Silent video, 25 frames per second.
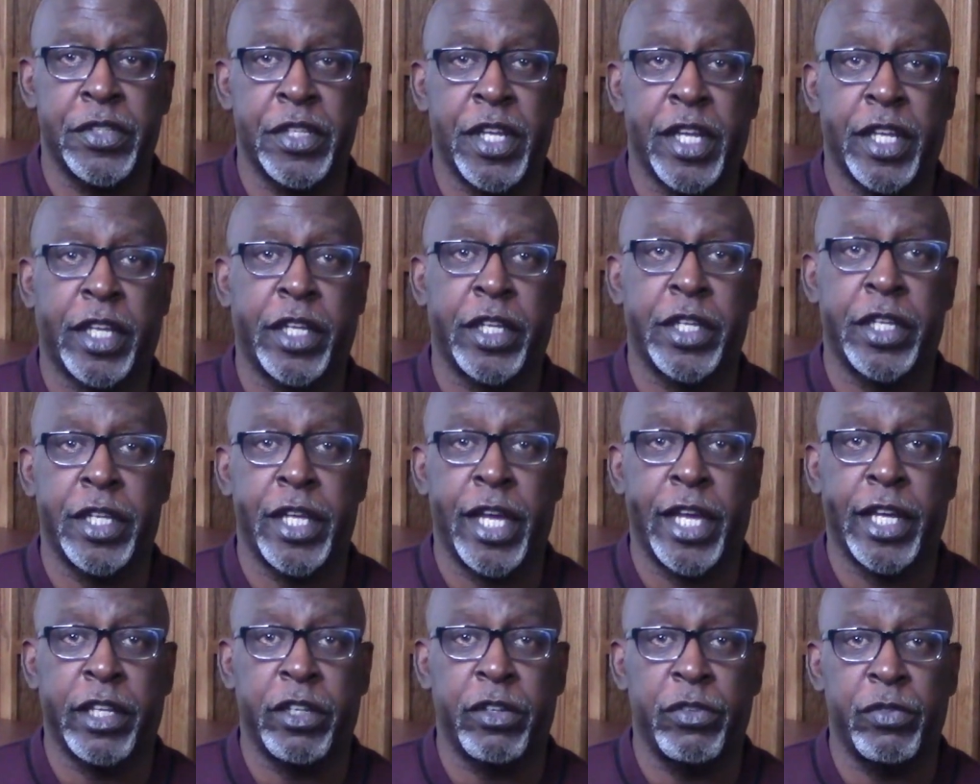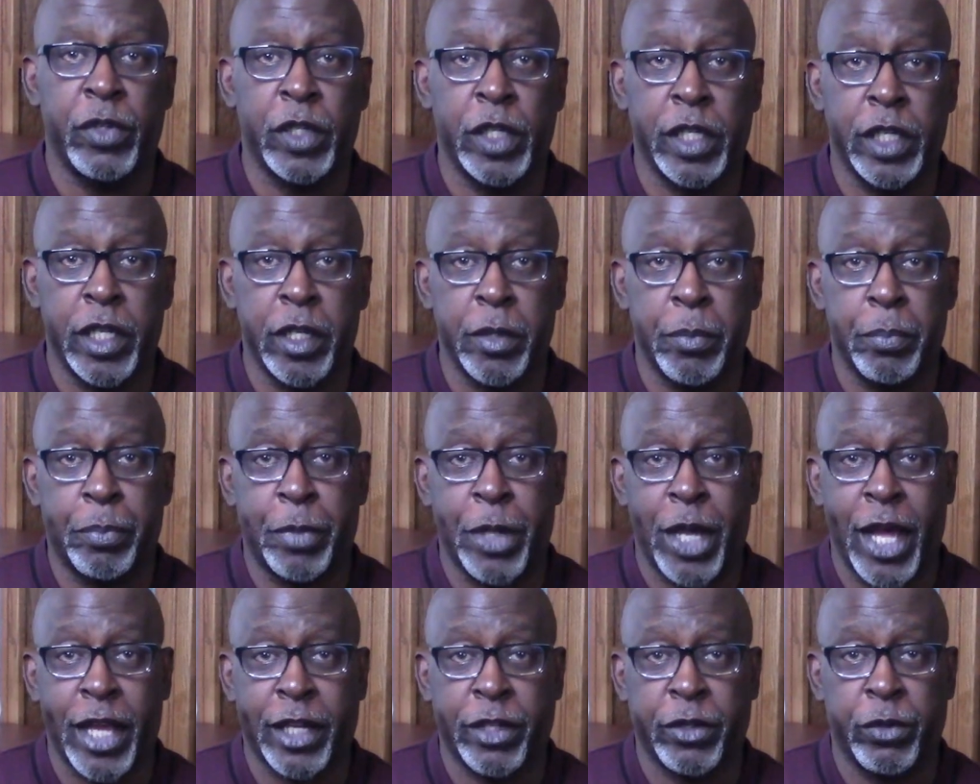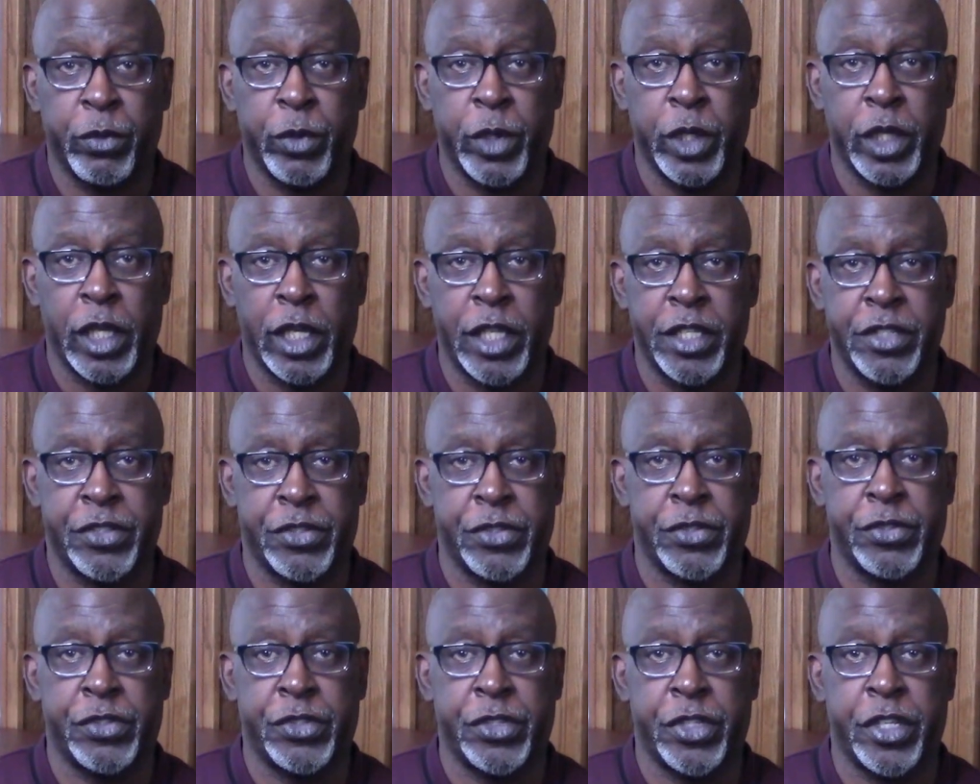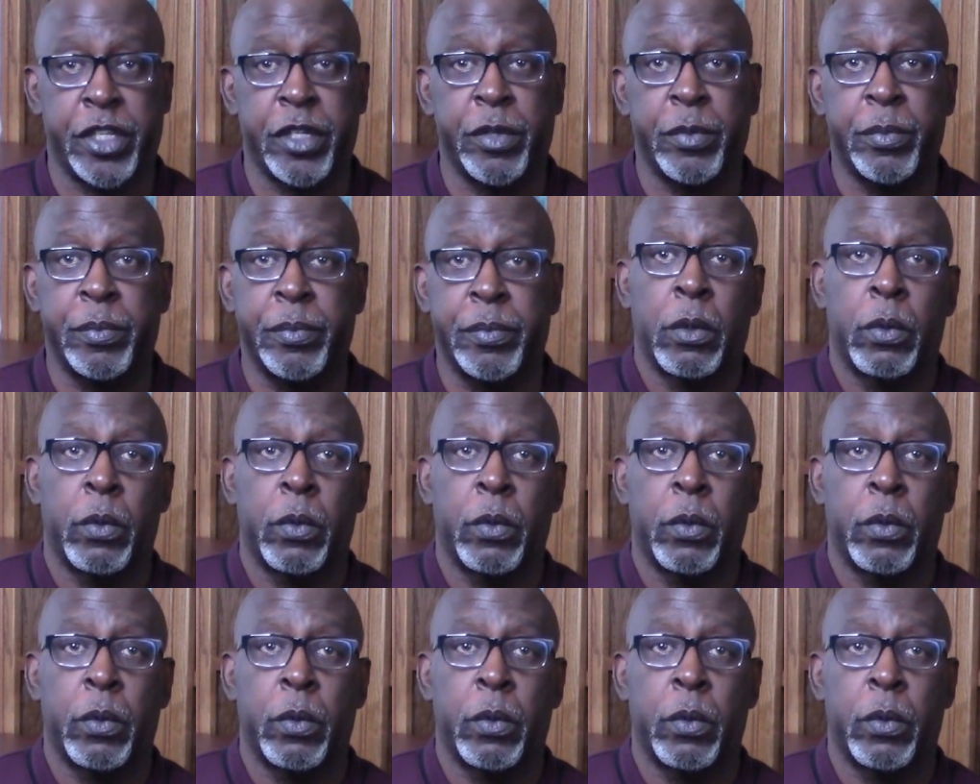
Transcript: that can negatively impact a relationship.